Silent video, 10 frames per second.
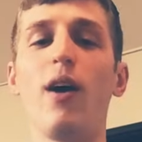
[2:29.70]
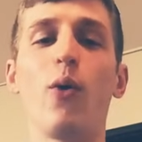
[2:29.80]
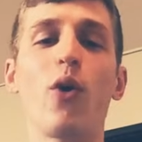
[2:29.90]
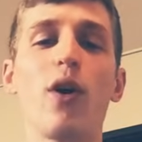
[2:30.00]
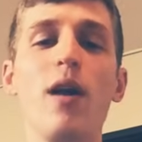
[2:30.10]

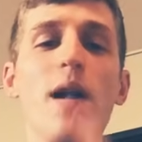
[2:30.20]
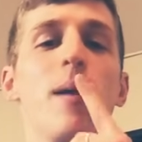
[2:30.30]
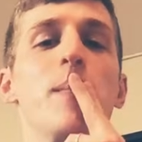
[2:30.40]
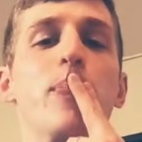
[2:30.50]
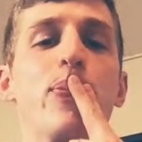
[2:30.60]
Or
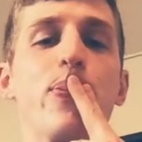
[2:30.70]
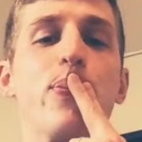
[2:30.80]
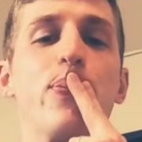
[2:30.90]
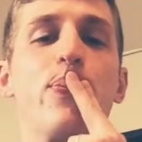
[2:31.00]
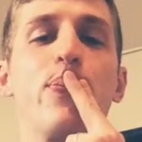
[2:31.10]

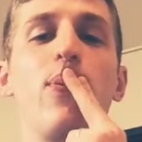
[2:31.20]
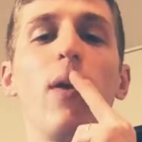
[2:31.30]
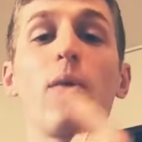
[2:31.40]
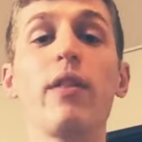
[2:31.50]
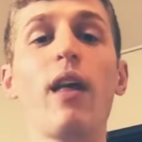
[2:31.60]

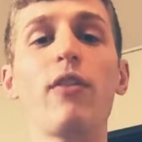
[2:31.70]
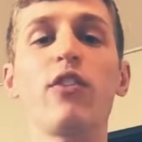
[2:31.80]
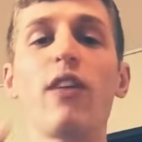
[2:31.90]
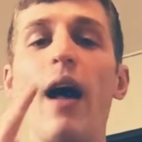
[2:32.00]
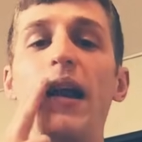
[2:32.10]
the other
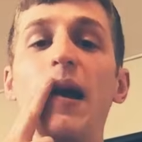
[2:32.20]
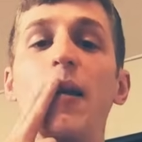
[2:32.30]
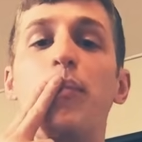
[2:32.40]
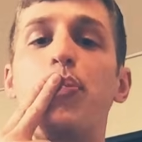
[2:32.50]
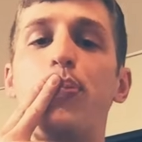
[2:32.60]
side.
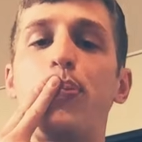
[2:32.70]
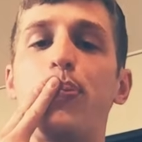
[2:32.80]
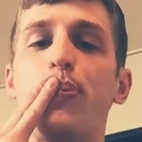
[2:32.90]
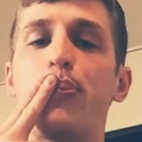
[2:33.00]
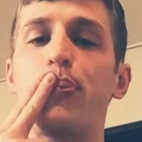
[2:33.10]

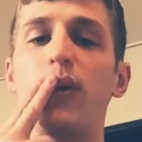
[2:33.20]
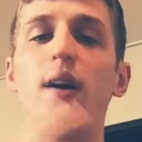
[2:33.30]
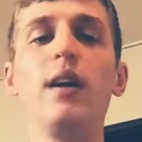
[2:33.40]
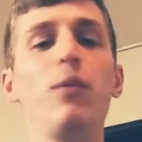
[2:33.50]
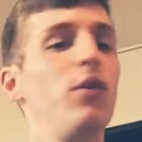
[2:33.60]

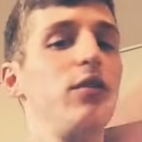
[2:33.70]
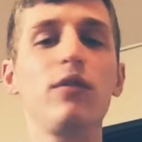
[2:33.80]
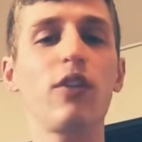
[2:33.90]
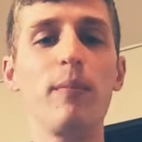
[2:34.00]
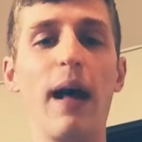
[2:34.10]

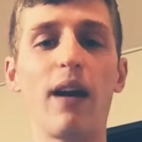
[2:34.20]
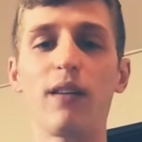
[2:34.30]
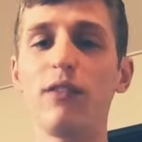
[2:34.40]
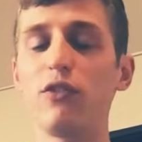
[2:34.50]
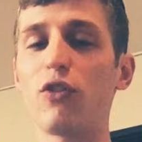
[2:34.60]
Doesn't matter,
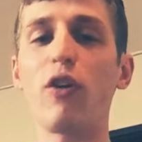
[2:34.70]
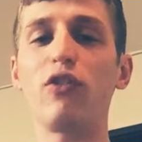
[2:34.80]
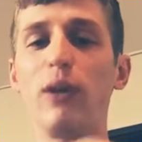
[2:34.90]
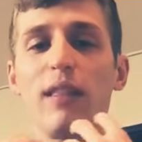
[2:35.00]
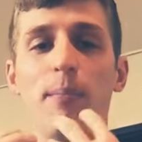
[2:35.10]
as long
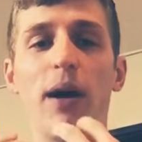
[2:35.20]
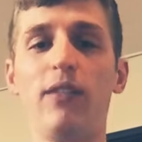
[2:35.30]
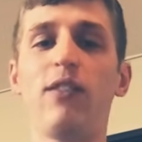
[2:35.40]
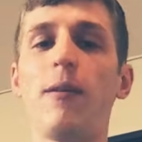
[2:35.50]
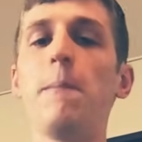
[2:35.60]
as you get the
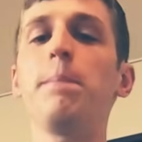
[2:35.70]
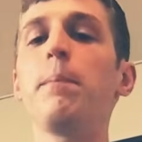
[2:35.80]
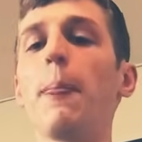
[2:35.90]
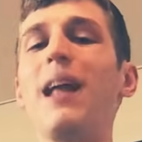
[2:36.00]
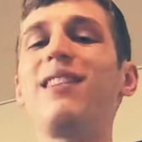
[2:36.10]
buzz.
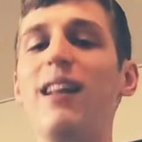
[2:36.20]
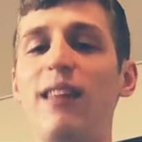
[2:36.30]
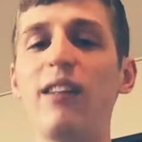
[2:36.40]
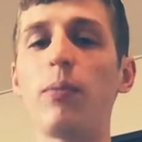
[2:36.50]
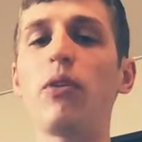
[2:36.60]
It's going
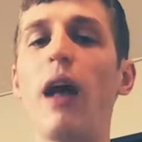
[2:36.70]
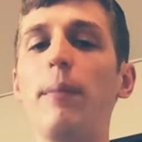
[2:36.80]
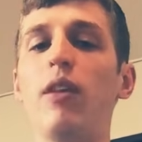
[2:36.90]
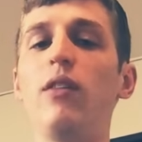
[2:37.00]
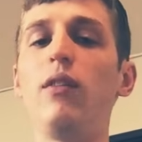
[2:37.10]
to take some
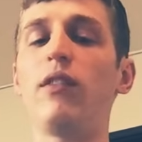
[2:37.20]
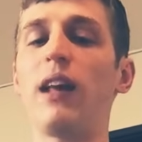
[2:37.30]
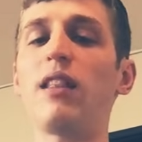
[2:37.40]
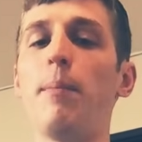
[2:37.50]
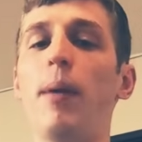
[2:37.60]
time to
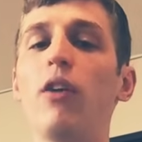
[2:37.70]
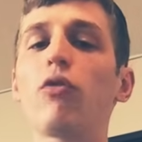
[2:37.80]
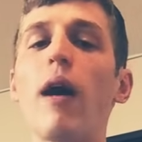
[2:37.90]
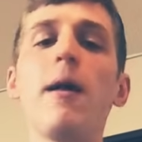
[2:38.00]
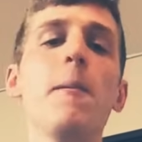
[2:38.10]
get the
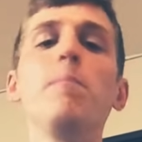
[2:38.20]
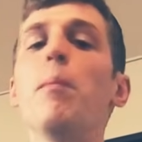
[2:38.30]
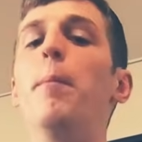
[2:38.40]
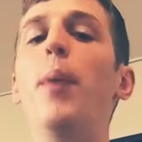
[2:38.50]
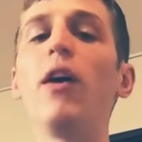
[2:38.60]
buzz right.
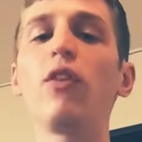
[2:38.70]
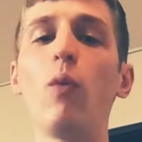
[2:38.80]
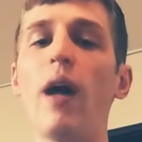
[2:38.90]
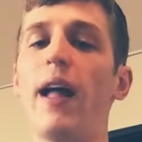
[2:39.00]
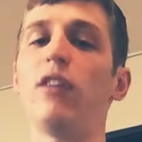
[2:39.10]
Buzz
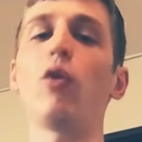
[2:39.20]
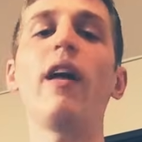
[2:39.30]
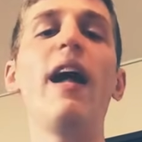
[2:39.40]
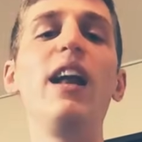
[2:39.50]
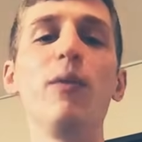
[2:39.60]
away. Don't
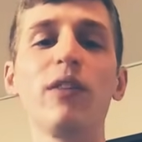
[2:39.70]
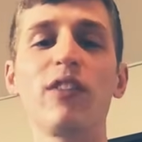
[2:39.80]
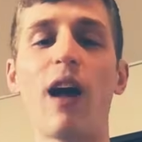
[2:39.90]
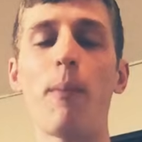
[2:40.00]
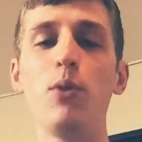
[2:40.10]
let anyone
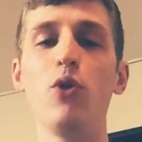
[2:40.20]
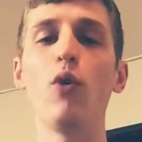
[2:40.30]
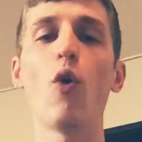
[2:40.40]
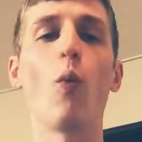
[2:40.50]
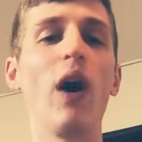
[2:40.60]
stop
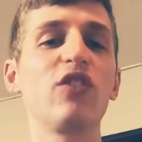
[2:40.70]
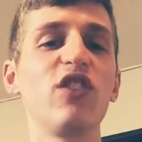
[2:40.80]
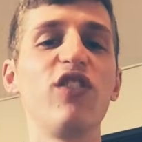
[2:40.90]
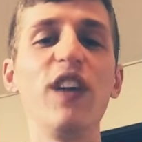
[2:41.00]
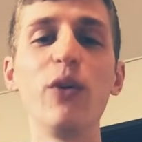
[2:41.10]
you. Watch
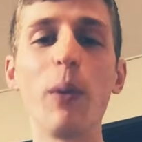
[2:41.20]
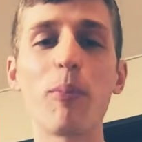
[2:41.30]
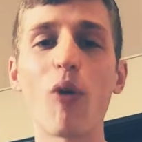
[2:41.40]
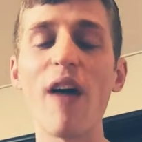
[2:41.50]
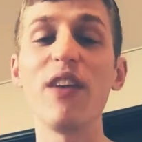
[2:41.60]
this video in
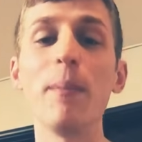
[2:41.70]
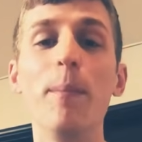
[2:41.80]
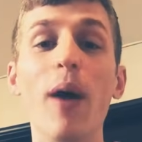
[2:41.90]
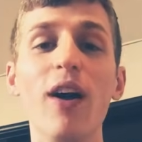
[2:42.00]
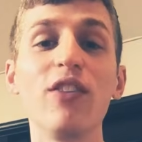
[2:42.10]

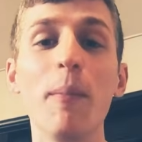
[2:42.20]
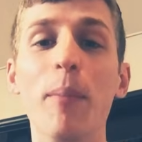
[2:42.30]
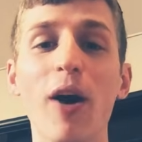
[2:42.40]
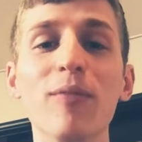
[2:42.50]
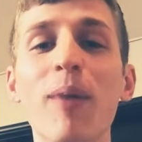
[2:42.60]
private. Buzz,
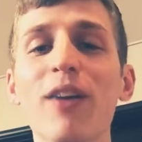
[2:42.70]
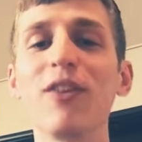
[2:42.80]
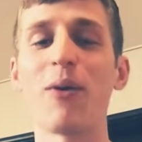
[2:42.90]
buzz, buzz.